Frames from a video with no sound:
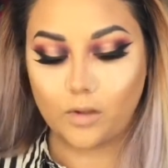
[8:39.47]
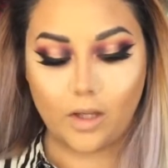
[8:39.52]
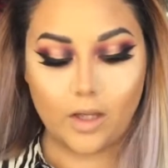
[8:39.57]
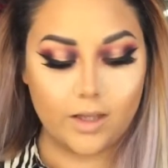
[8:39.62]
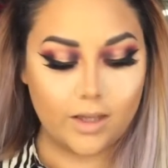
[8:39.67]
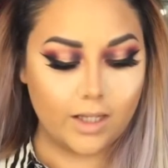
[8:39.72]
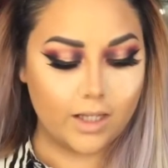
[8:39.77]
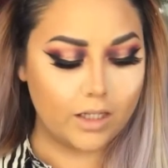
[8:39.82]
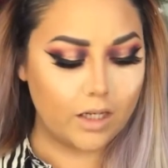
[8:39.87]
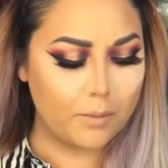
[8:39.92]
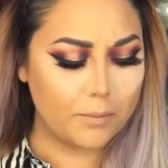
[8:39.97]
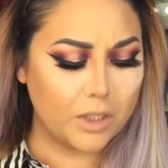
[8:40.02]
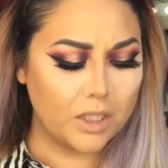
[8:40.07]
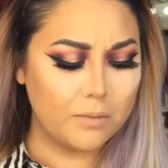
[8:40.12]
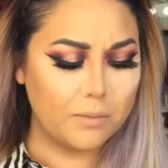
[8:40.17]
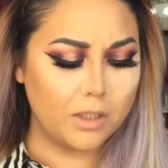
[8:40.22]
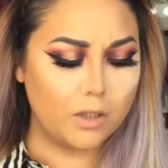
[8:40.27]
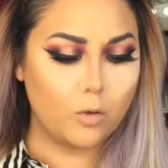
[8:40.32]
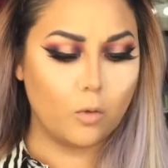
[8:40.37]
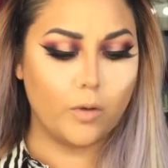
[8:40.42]
And then I'm
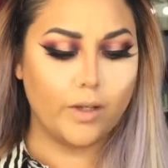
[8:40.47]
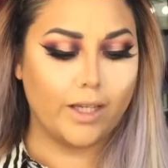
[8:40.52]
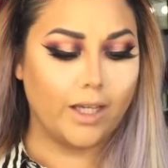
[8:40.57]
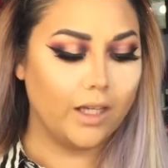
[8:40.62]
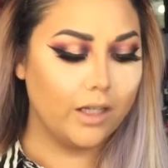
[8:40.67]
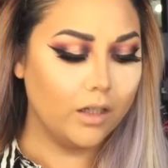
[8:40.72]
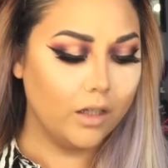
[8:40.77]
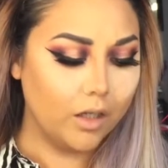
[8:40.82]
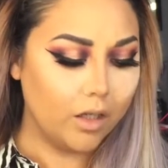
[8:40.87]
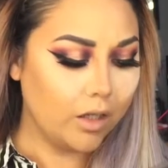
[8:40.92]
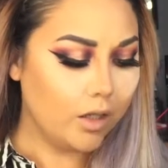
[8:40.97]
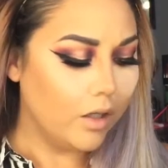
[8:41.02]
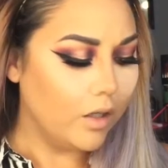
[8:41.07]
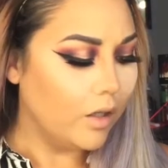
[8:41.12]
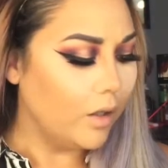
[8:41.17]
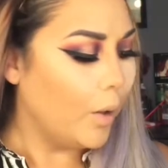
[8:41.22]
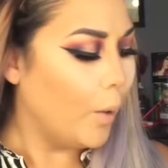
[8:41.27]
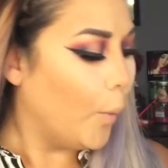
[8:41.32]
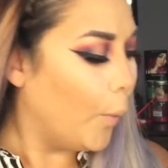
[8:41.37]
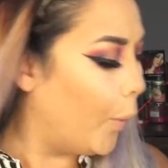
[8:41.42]
going to be going in,
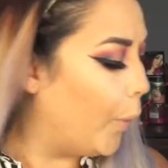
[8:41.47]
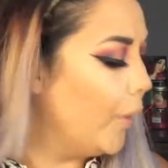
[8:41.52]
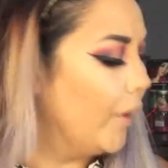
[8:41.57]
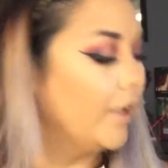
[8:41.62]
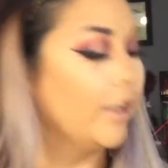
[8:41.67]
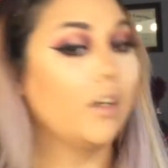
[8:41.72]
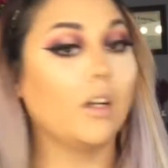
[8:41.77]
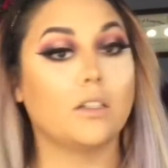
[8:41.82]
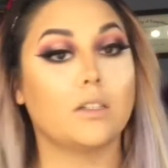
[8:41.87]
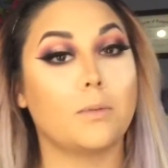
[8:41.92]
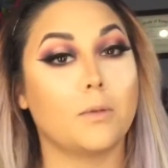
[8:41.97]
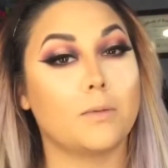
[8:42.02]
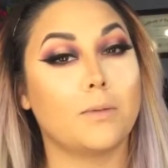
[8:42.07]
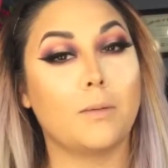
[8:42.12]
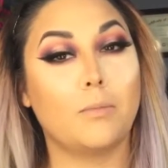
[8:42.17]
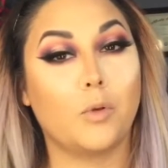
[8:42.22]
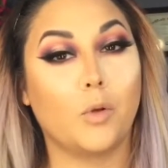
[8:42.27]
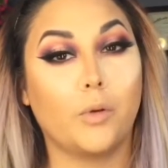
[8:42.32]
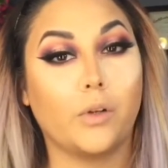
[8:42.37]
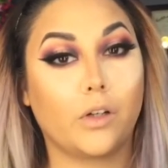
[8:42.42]
you're not supposed to
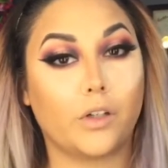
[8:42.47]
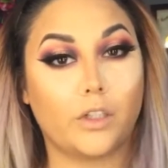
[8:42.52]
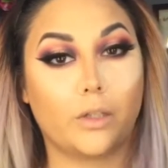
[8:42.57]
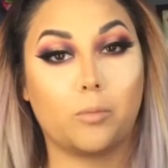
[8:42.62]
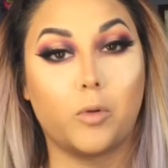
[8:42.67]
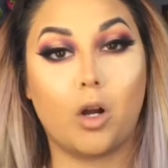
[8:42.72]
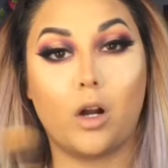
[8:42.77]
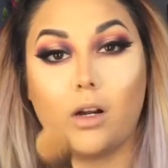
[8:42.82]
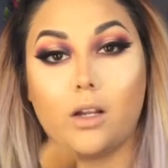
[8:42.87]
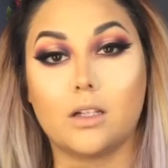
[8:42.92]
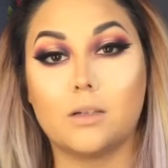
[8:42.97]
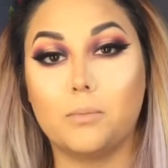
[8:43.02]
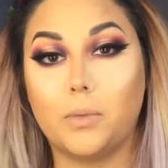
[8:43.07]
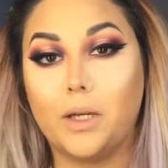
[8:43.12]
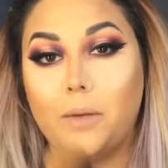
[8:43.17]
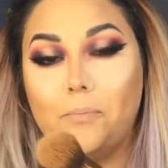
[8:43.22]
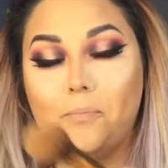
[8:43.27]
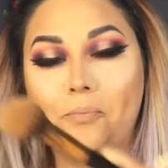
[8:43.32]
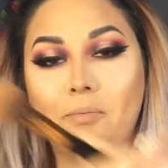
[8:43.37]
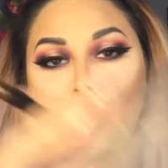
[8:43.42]
be blowing on your product,
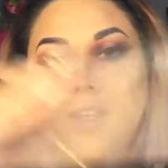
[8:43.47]
but